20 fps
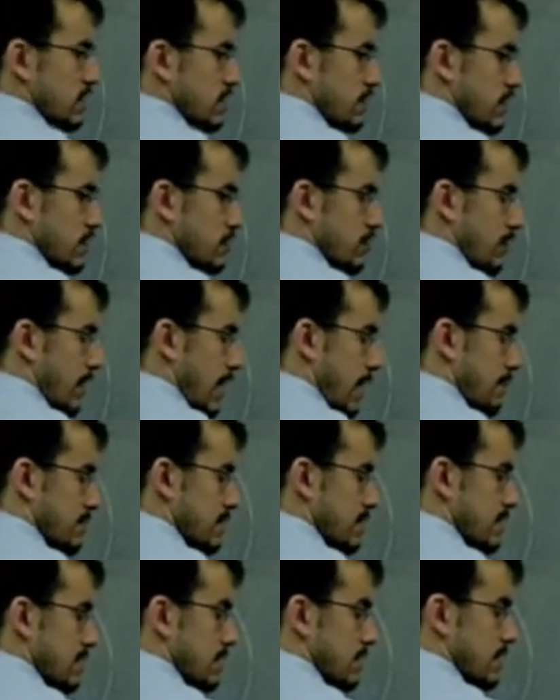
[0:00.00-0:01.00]
division are
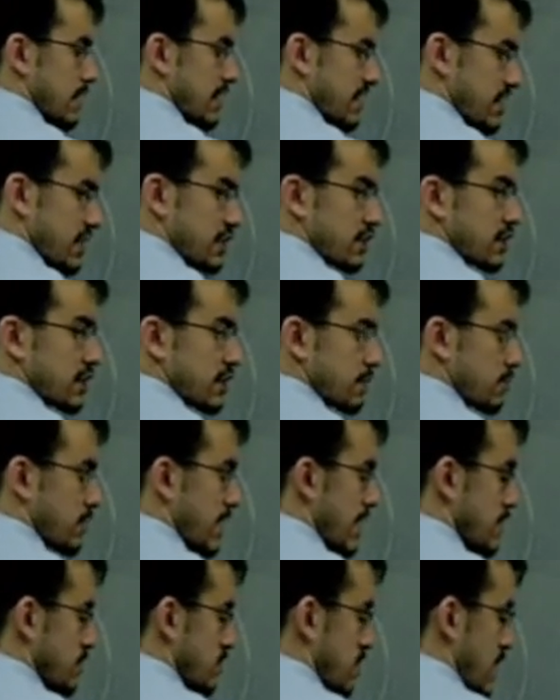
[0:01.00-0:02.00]
opposites, addition and
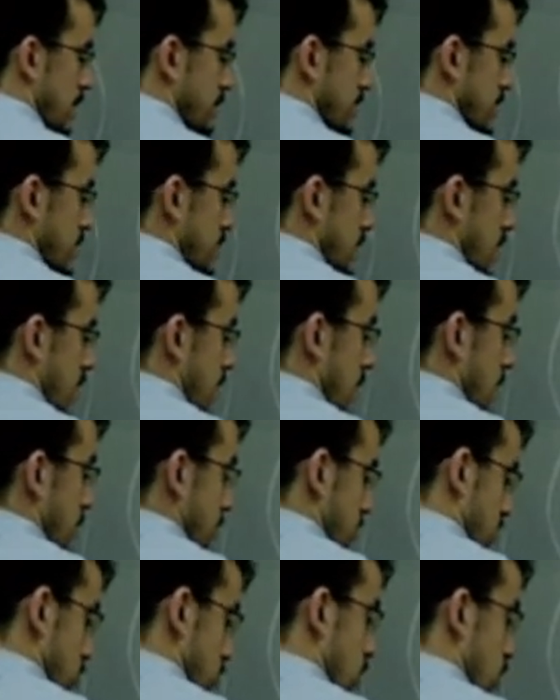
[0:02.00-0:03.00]
subtraction are opposites,
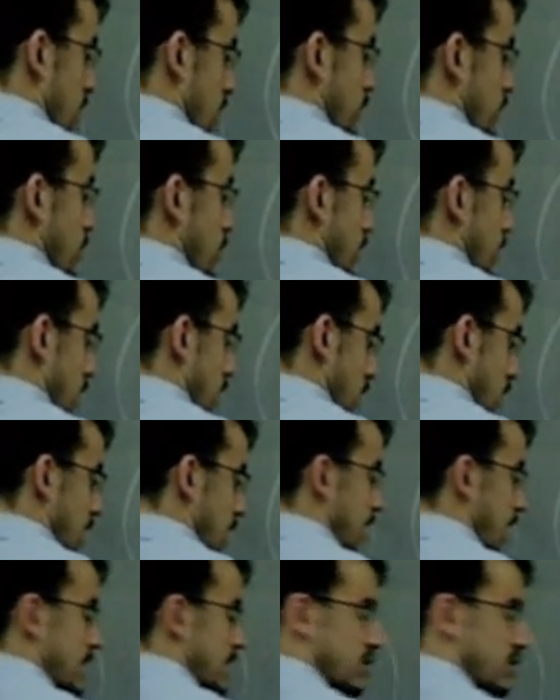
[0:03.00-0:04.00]
the square root
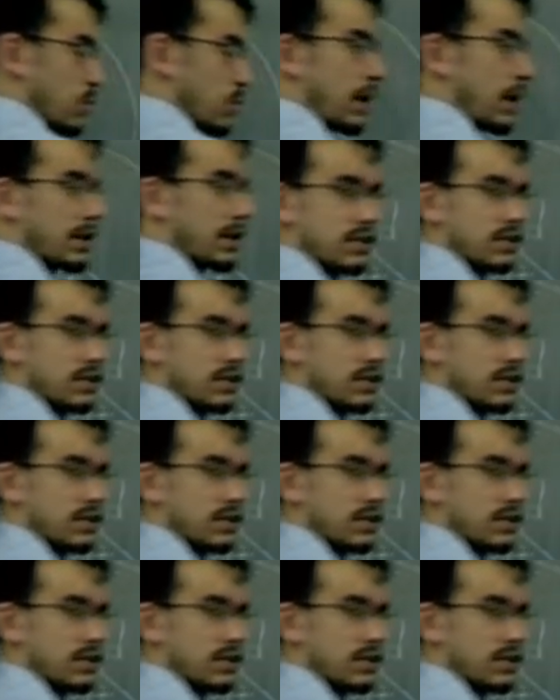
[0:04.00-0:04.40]
and squaring